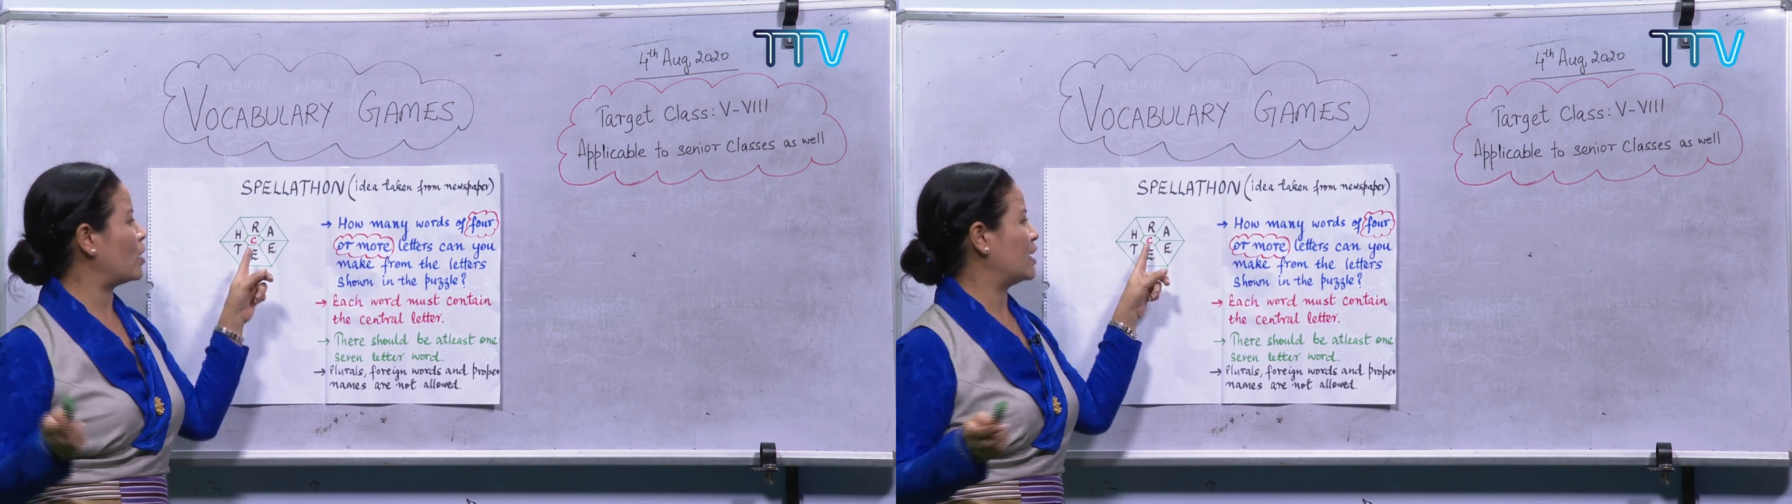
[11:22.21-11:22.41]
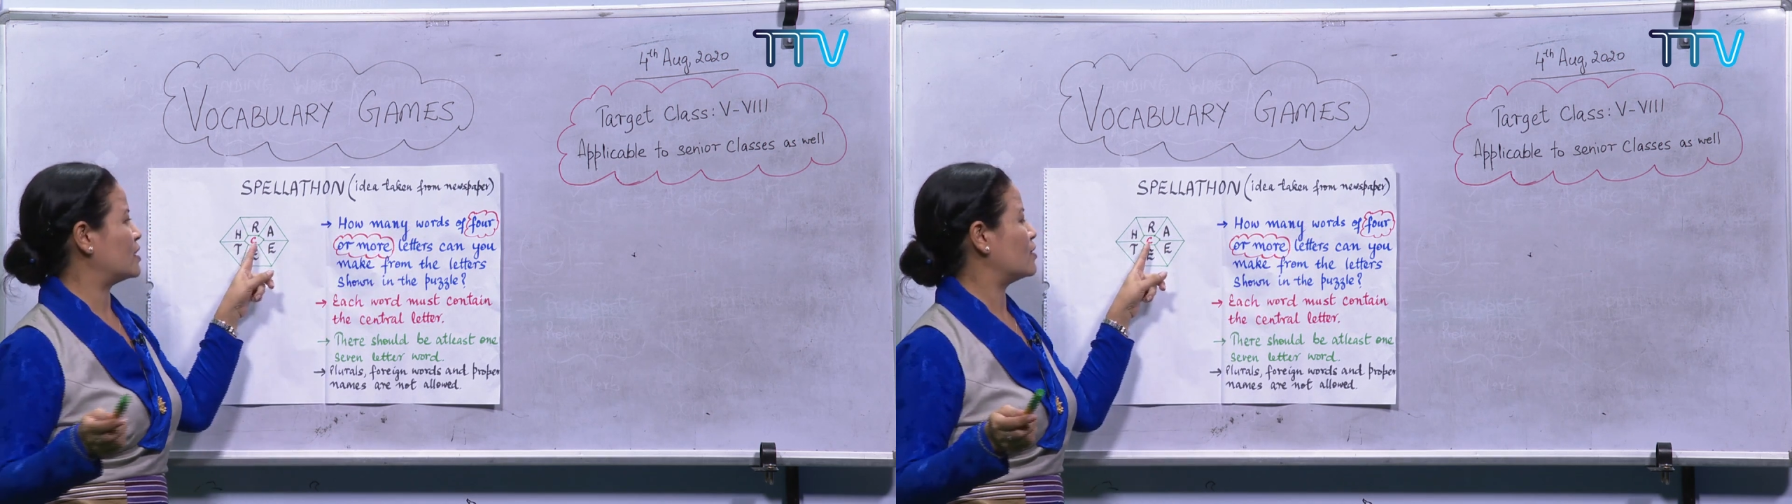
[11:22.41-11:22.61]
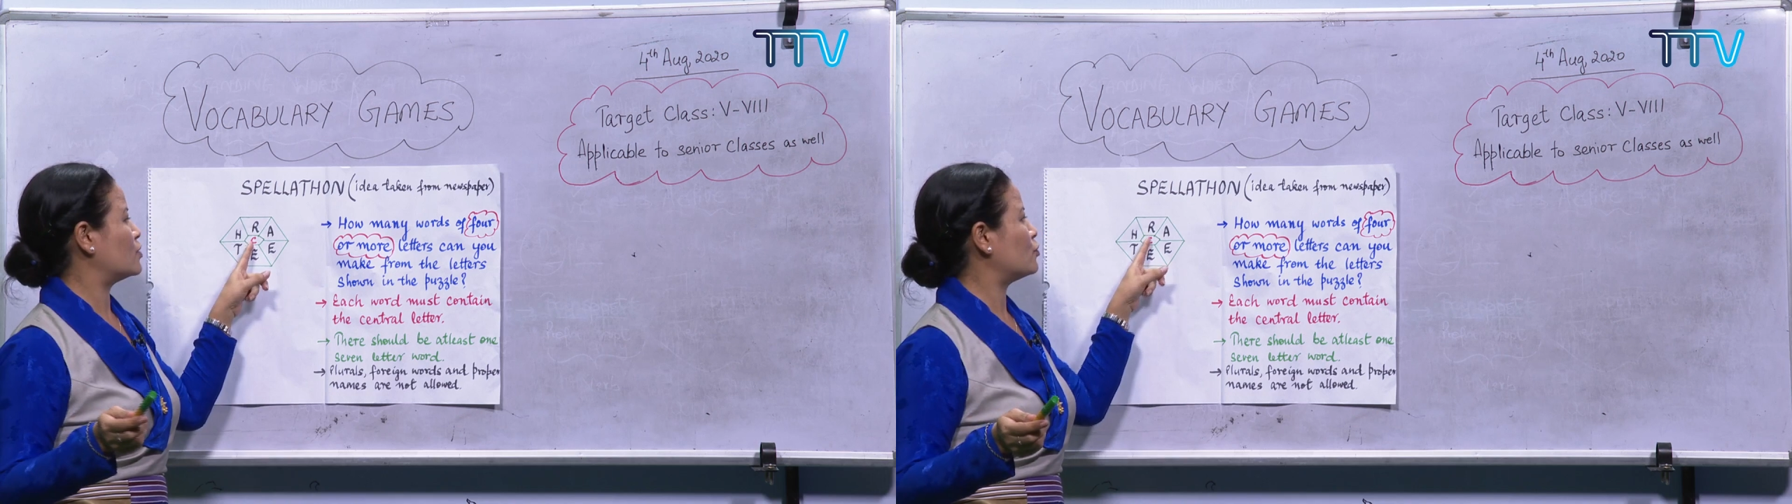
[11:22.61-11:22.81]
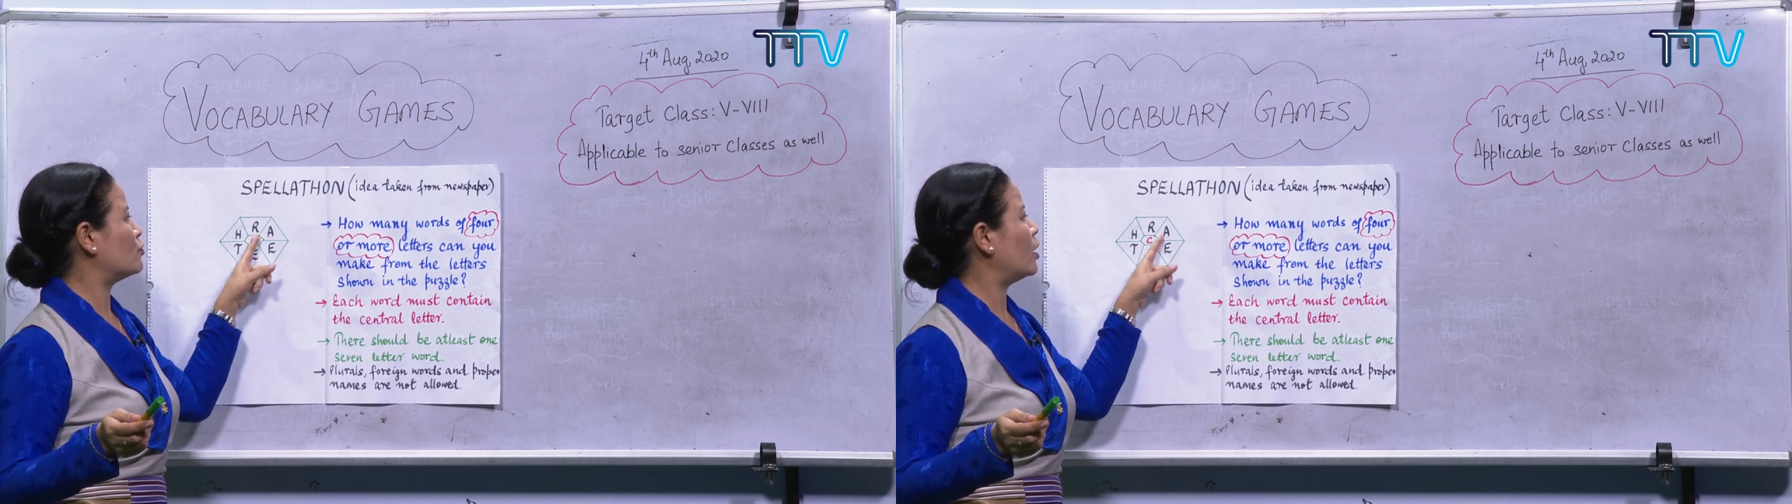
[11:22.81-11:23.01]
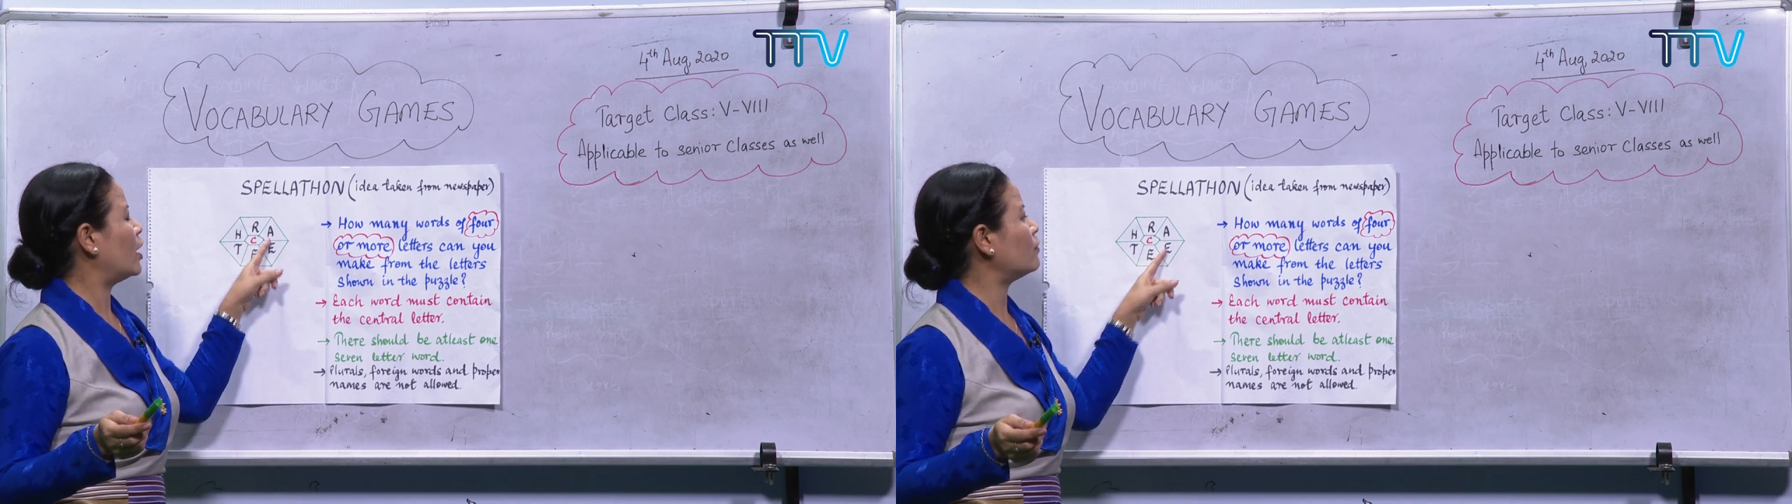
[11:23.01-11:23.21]
letters. So
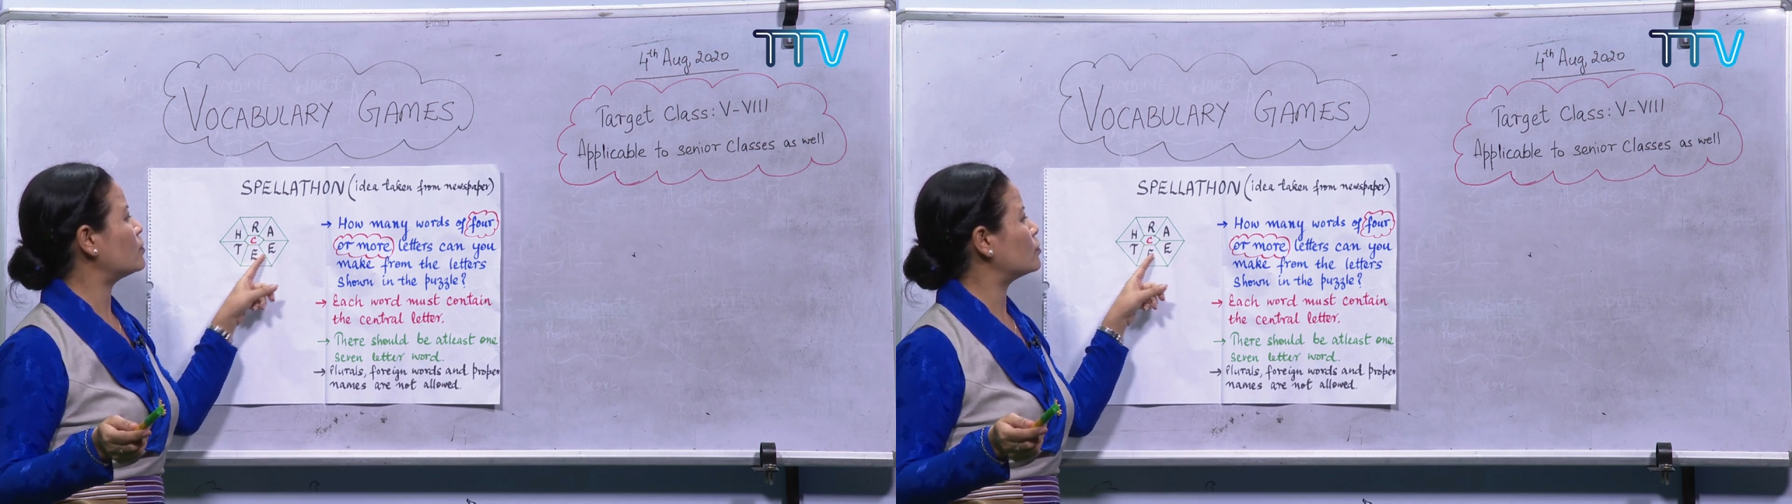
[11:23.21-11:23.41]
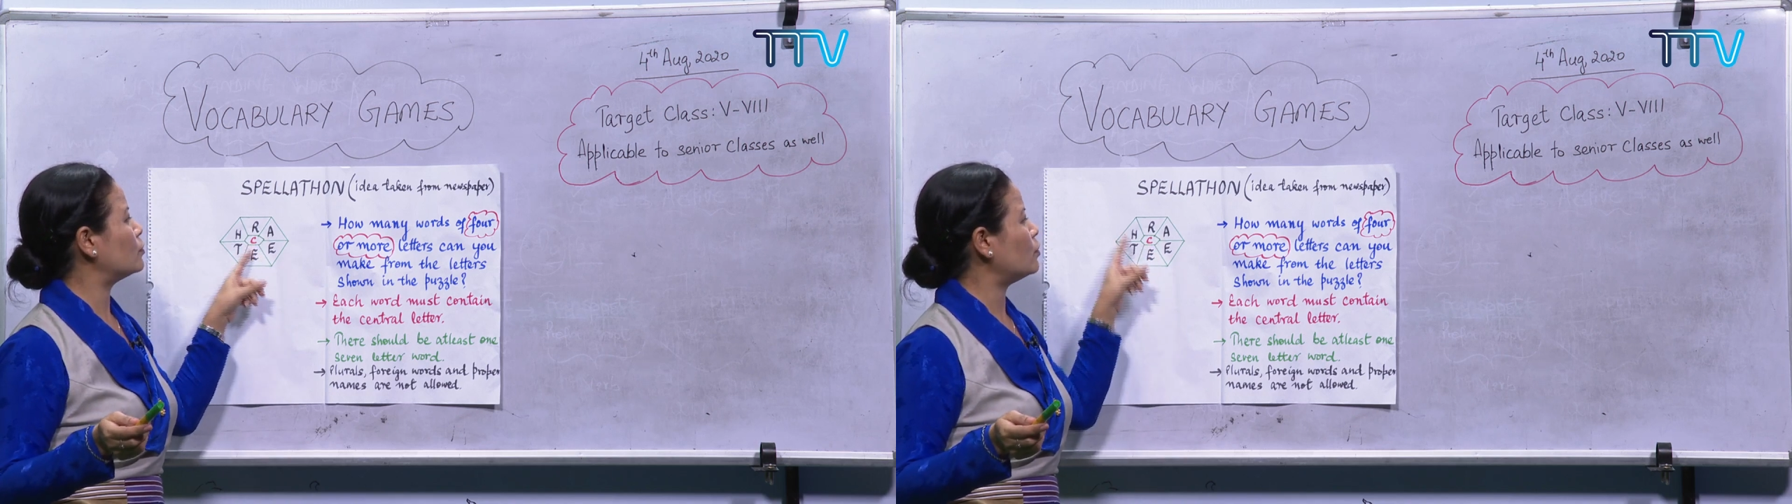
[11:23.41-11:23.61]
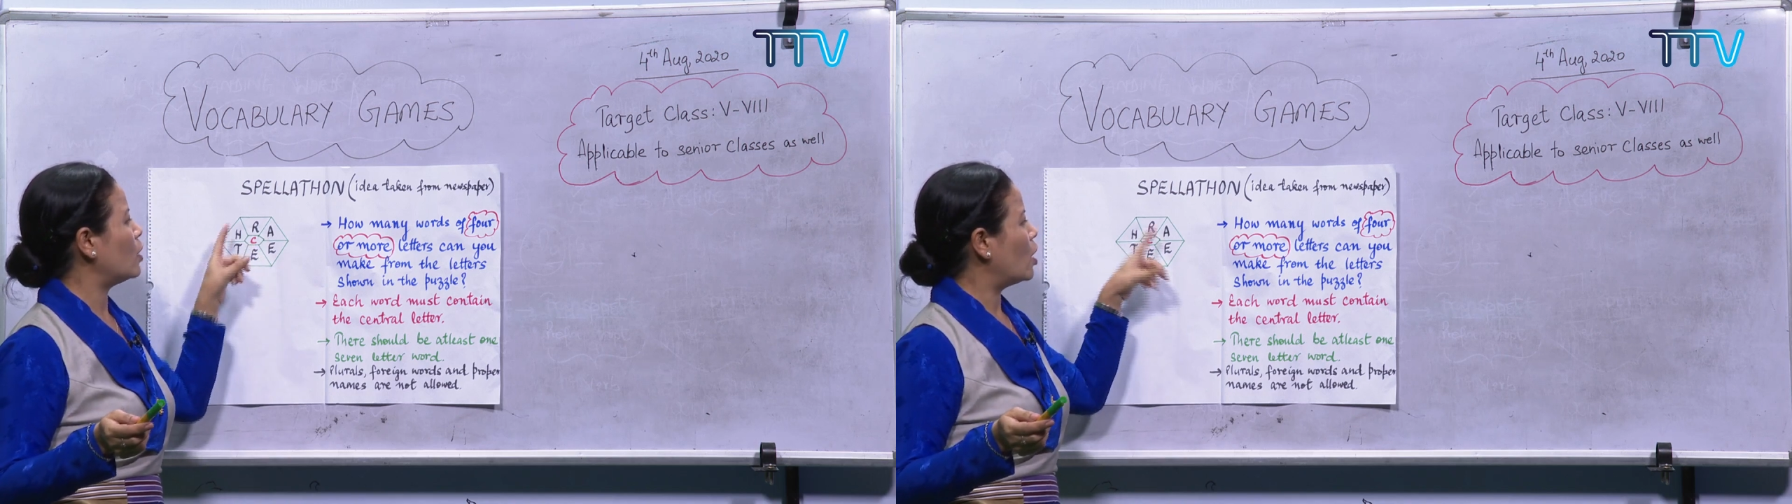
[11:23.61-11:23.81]
you have to